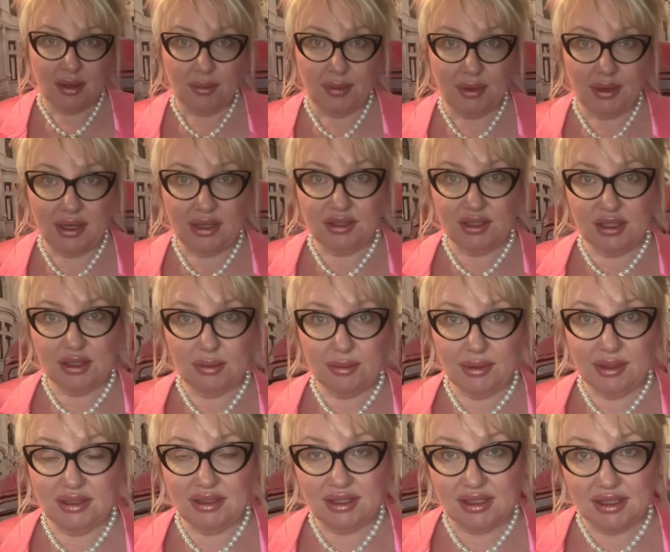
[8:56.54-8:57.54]
But I just
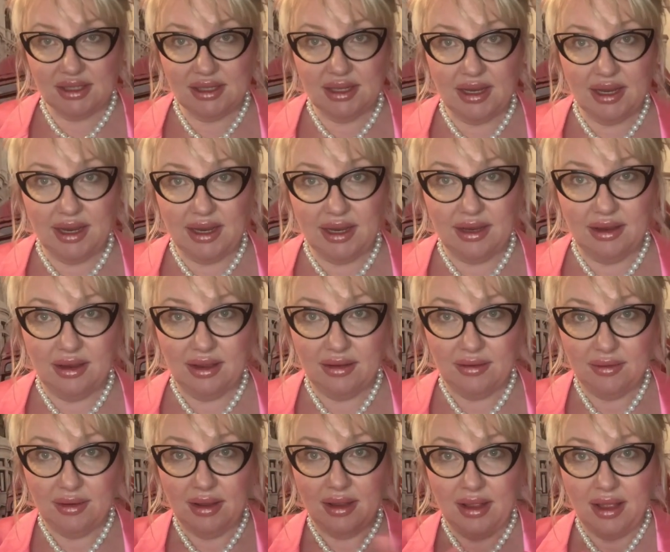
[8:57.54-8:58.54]
wanted to say
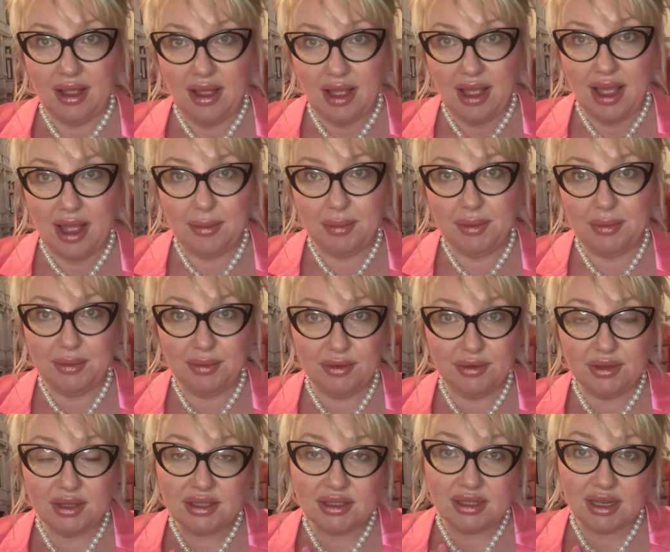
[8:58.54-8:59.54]
happy
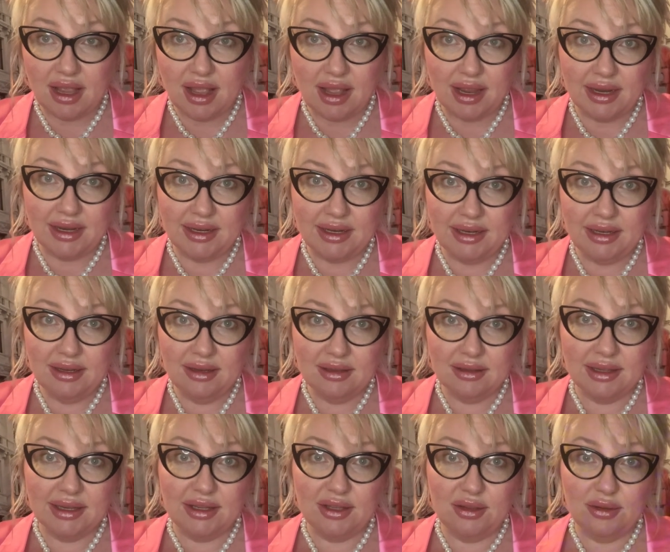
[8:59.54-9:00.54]
birthday to Heidi.
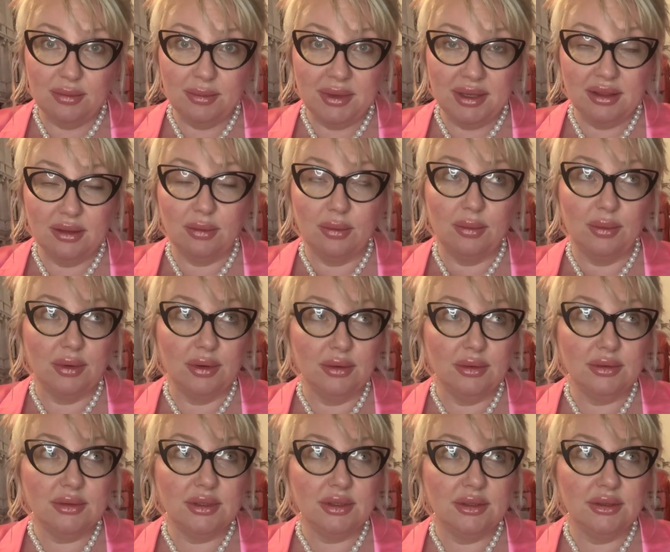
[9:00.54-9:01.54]
Like you mean the
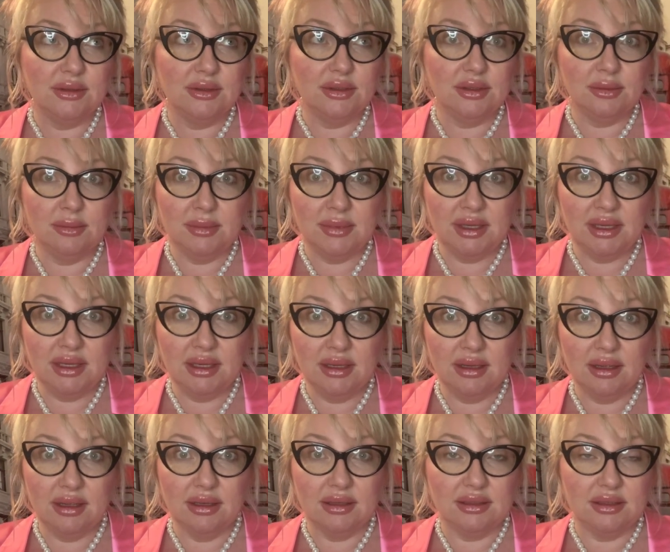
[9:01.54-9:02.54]
world to me
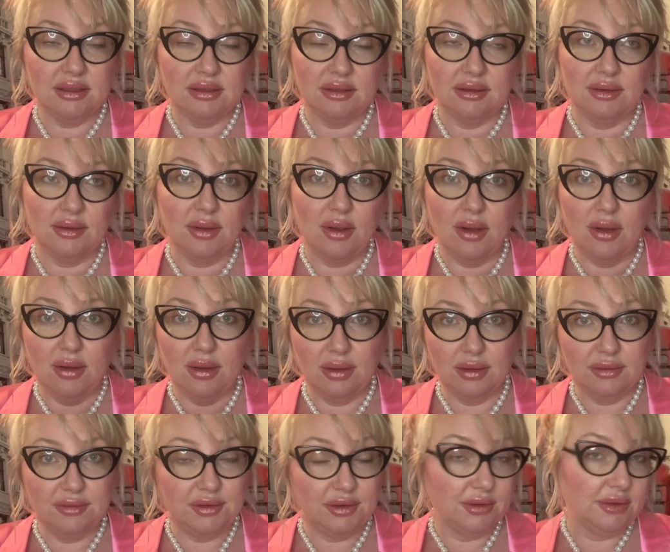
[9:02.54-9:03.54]
and to all
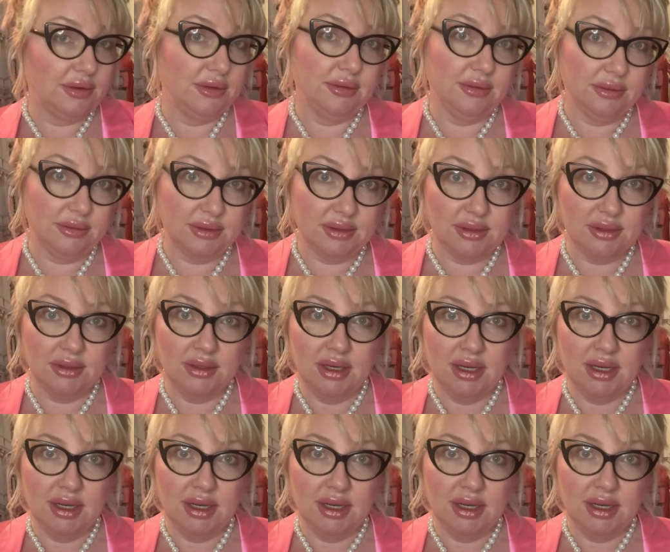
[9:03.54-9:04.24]
of your girls.